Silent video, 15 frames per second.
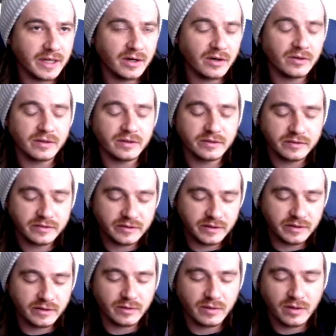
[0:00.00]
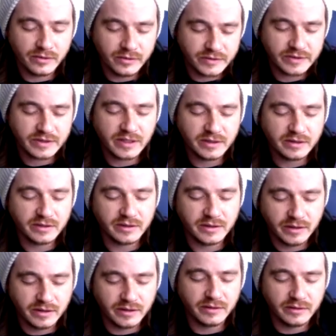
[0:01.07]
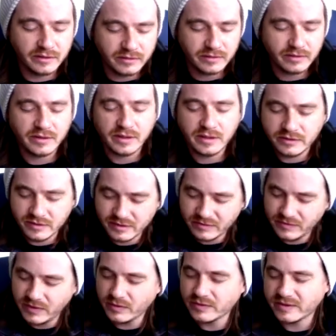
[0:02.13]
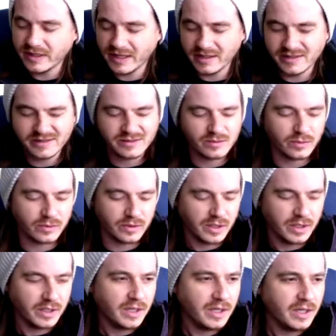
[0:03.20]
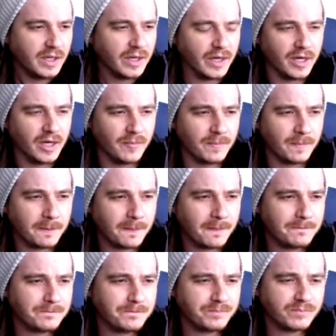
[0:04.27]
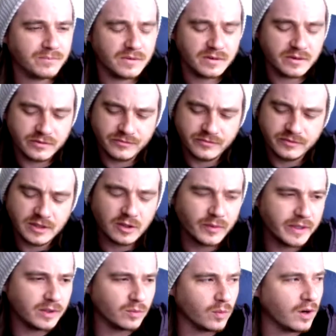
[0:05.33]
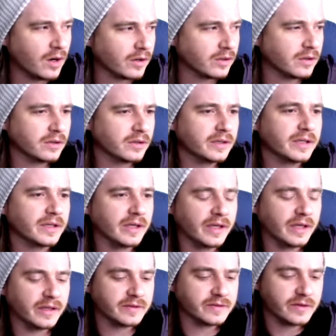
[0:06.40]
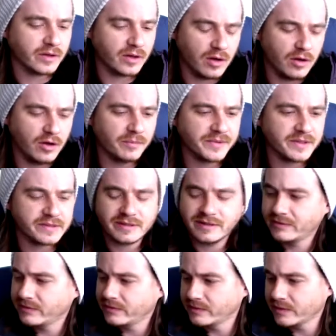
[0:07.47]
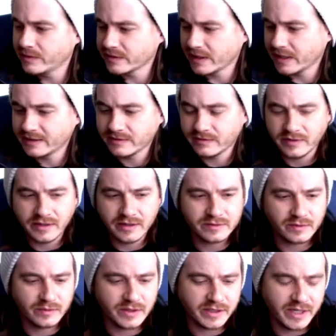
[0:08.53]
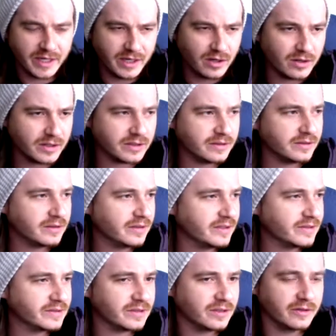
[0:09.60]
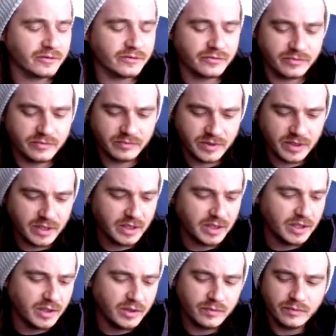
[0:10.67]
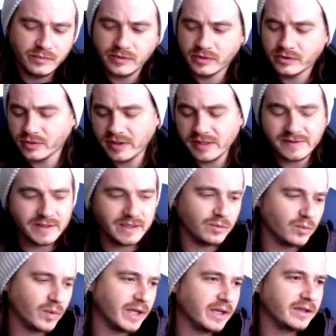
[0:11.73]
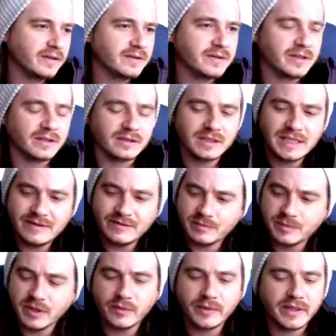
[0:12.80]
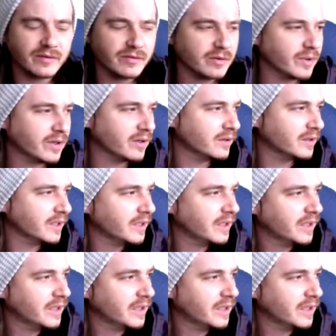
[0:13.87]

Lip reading: down and, you know, on our skin, and it just feels nice. Or the flowing water and the calmness of those kinds of things, or the chaoticness of the crazy wind and leaves blowing everywhere,